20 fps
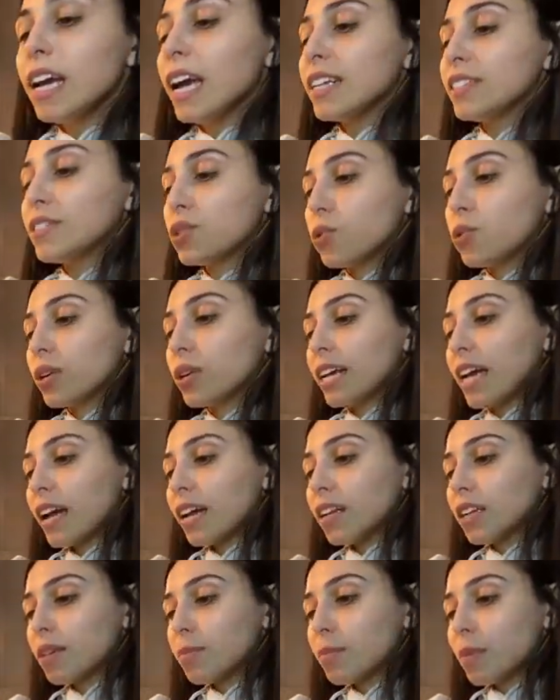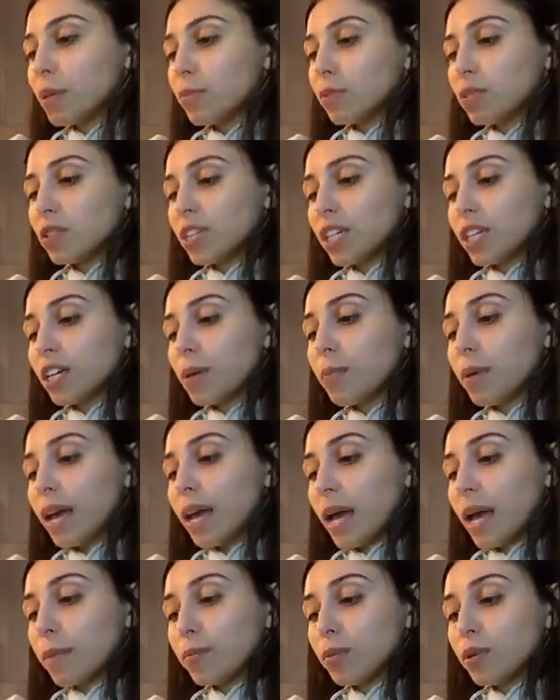It's an organic maple syrup,
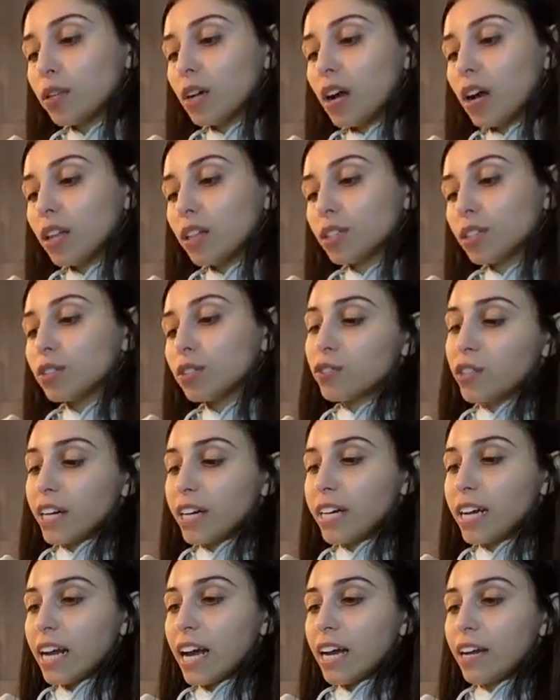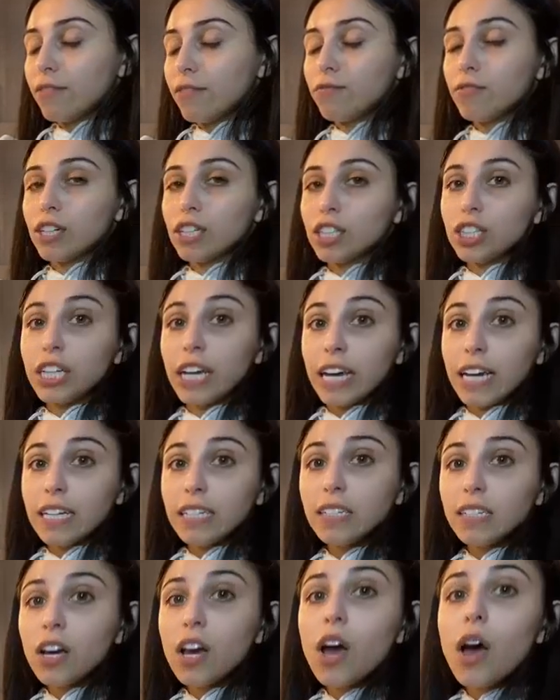amber color, grade A, rich
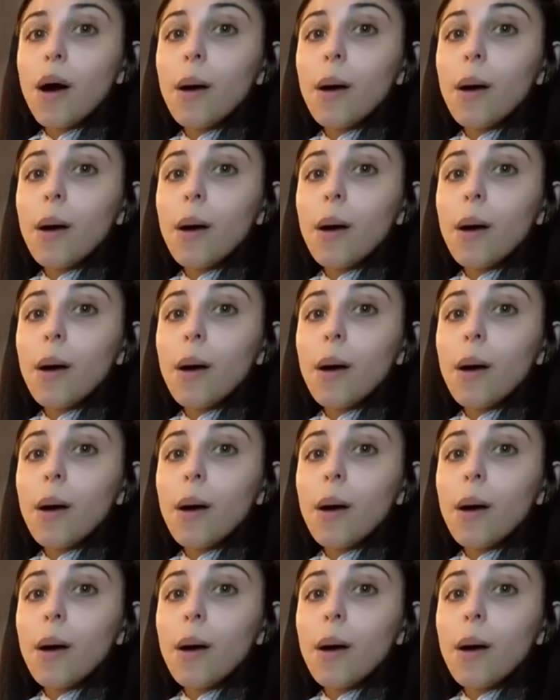taste.